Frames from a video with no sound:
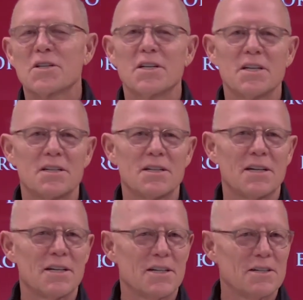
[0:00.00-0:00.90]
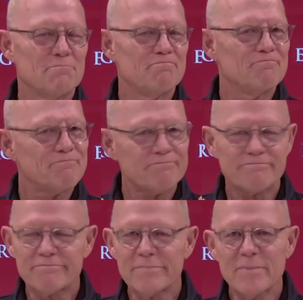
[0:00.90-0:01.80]
In uh, um,
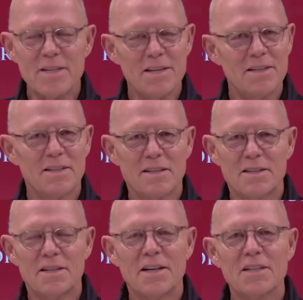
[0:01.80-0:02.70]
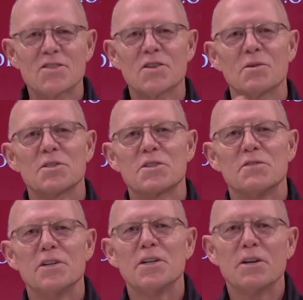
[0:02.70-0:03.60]
the next series of
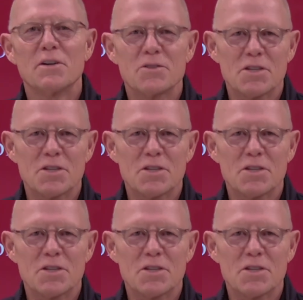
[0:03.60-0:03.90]
videos,